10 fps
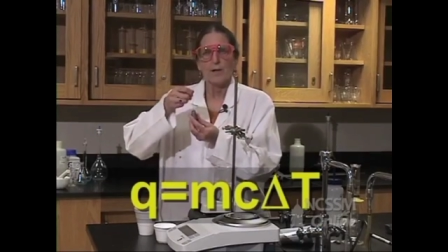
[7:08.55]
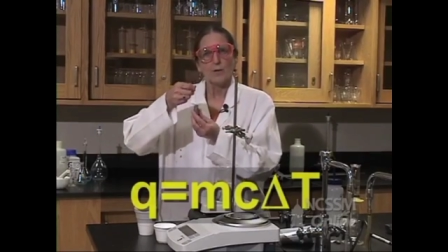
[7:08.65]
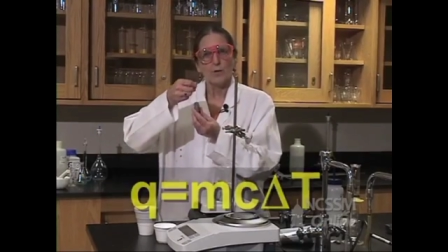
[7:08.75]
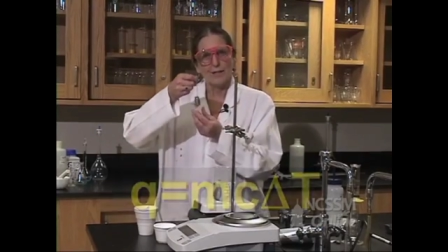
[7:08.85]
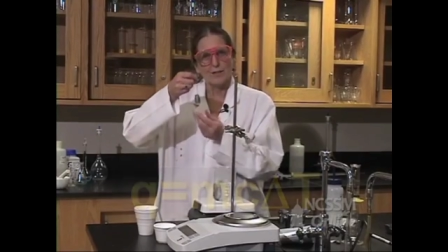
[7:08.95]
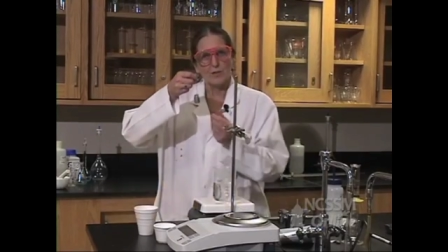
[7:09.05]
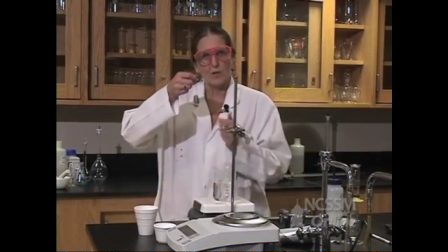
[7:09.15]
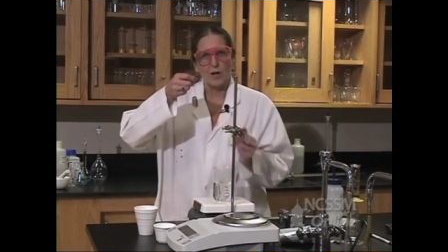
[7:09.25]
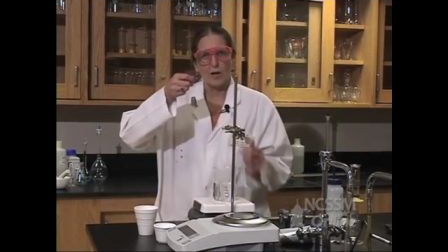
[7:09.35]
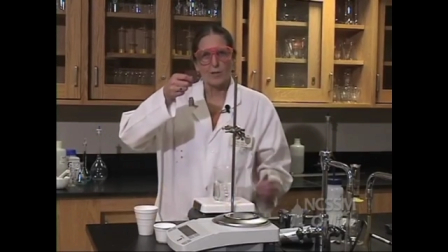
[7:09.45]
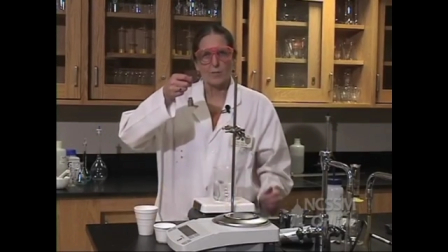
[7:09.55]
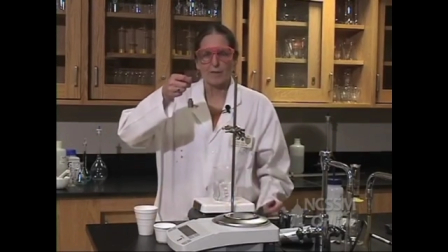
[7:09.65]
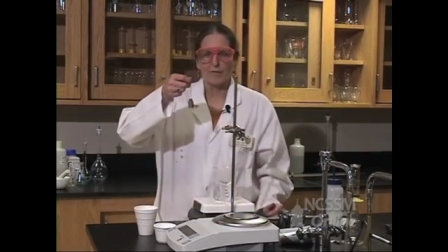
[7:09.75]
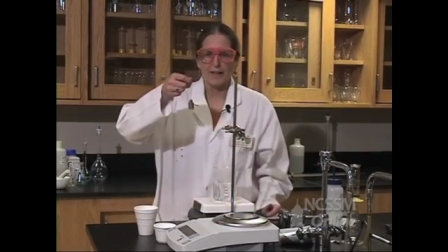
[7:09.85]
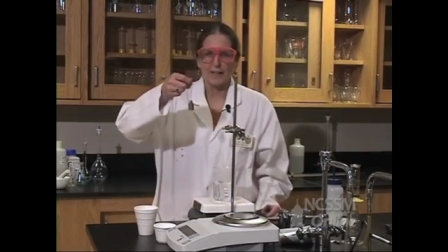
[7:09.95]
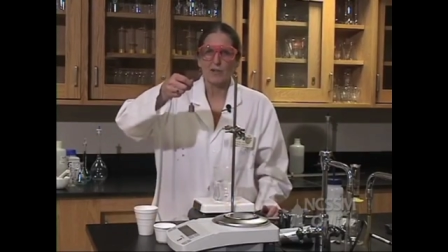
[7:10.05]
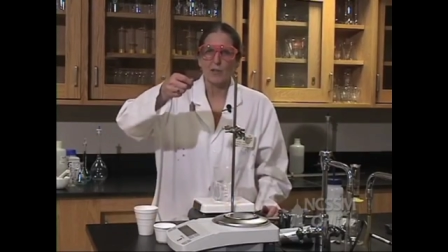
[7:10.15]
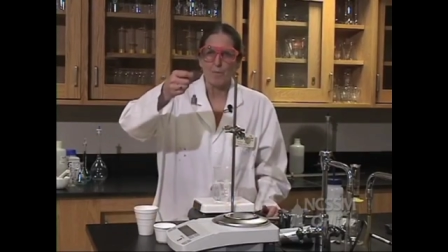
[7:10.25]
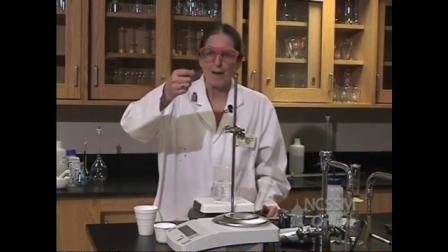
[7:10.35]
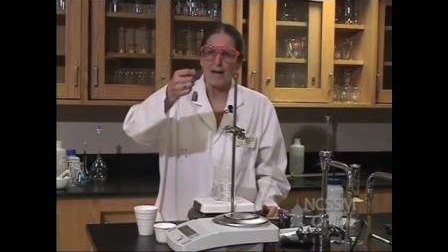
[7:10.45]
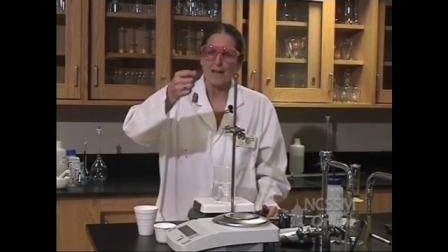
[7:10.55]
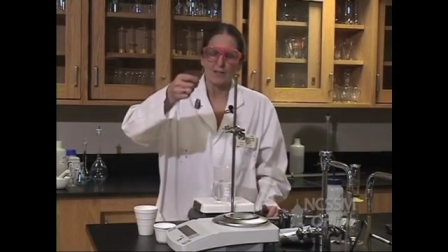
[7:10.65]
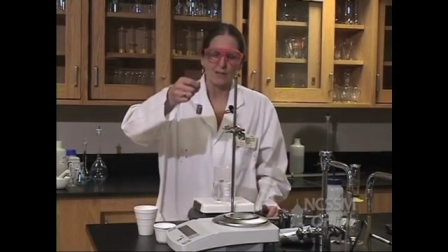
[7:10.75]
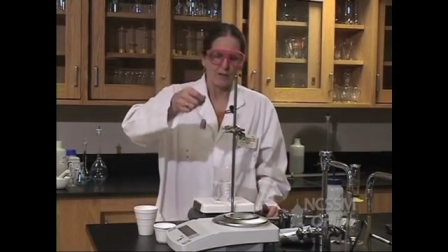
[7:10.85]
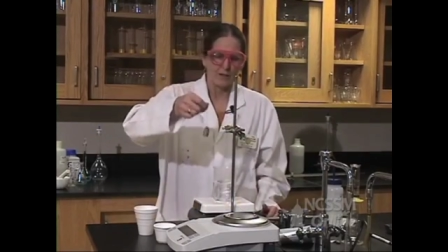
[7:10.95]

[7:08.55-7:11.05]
So let's start by finding the mass of our